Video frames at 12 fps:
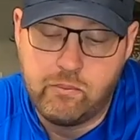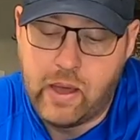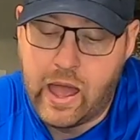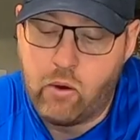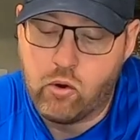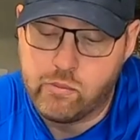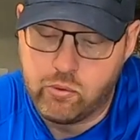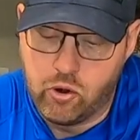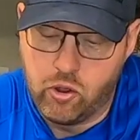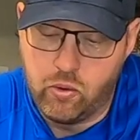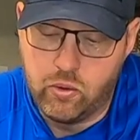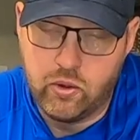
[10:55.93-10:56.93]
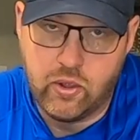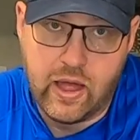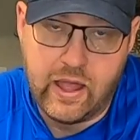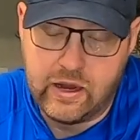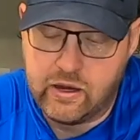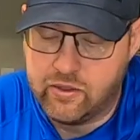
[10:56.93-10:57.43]
Power Pro
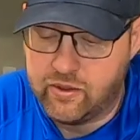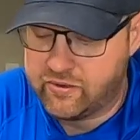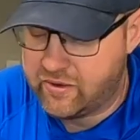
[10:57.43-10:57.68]
line this